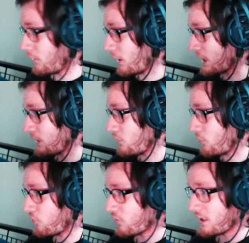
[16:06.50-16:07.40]
I can
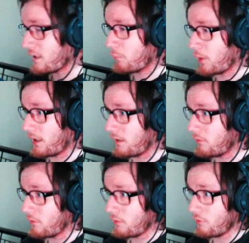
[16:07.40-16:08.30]
use the gamepad,
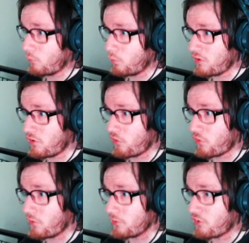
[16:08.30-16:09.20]
which has
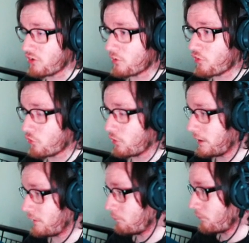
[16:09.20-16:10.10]
got the
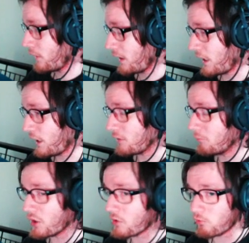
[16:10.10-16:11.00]
touchscreen and the
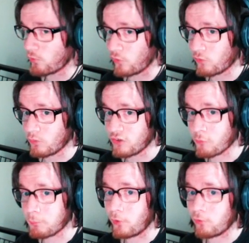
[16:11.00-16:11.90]
microphone, which
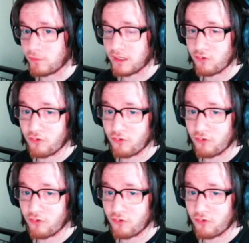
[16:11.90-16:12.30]
is perfect.